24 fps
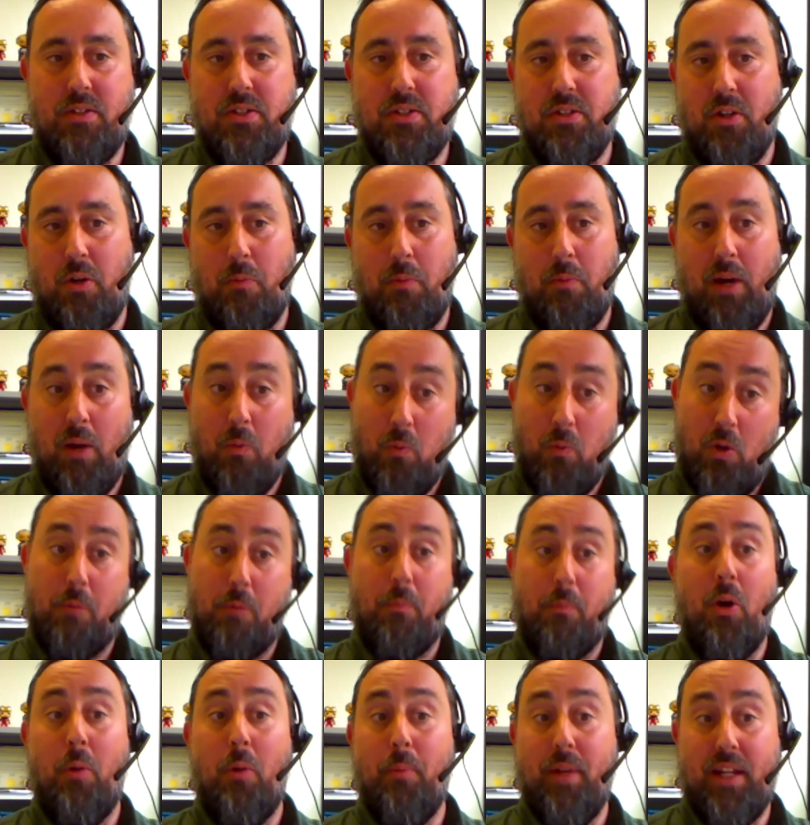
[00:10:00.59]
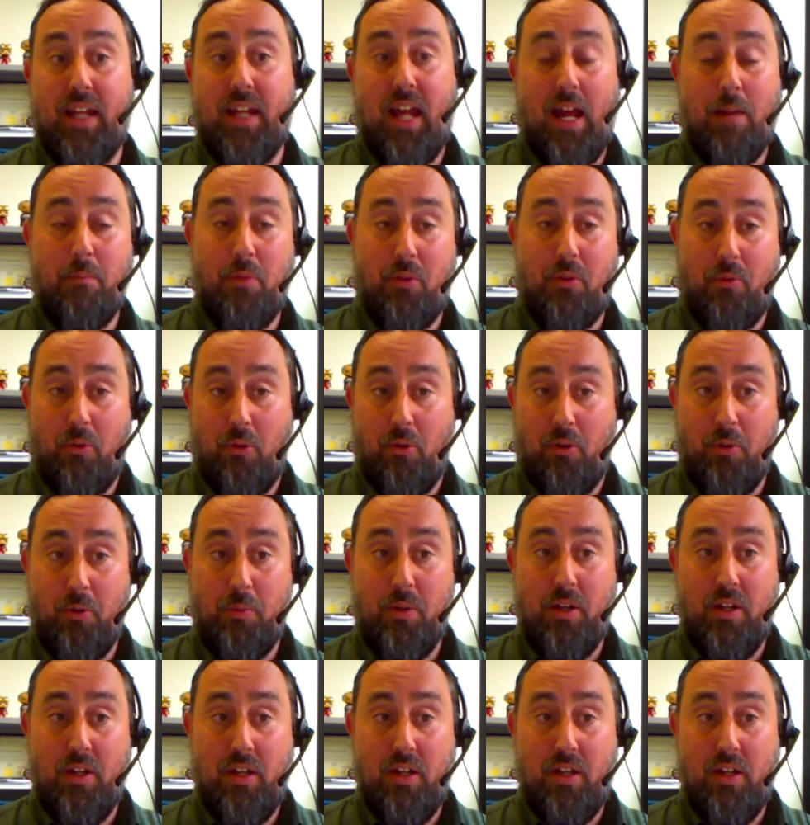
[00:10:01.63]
So my work permit came through